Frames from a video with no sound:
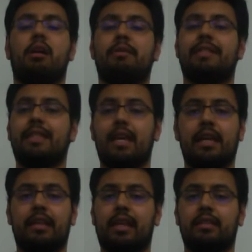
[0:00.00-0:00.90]
Stay
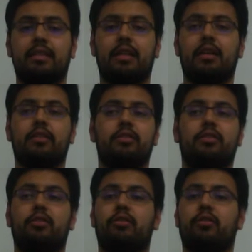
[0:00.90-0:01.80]
at that stage
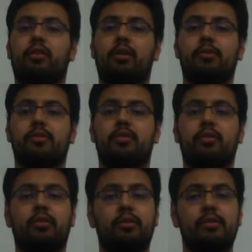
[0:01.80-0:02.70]
until you're able to
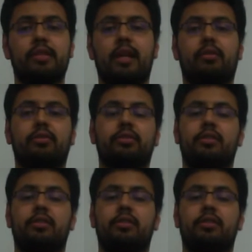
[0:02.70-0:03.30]
do 2 cycles,